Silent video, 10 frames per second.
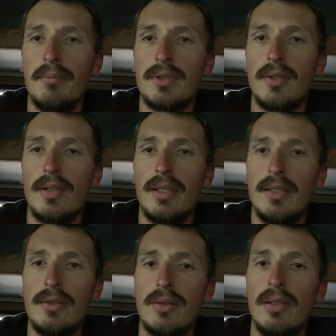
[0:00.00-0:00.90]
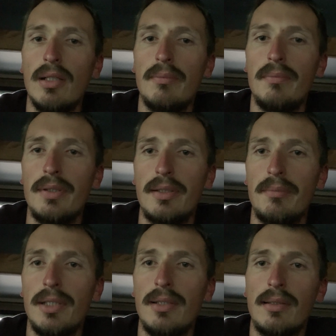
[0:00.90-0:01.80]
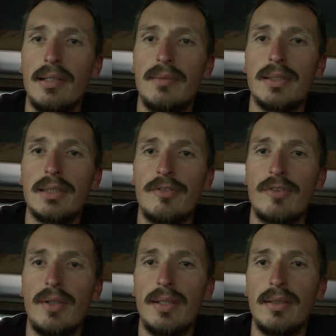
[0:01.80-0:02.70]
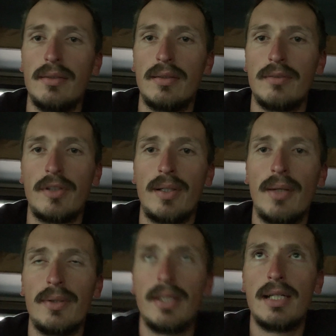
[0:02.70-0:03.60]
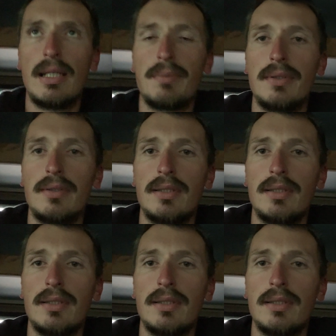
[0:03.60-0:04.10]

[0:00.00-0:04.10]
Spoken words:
So I did call them immediately once I found out that happened.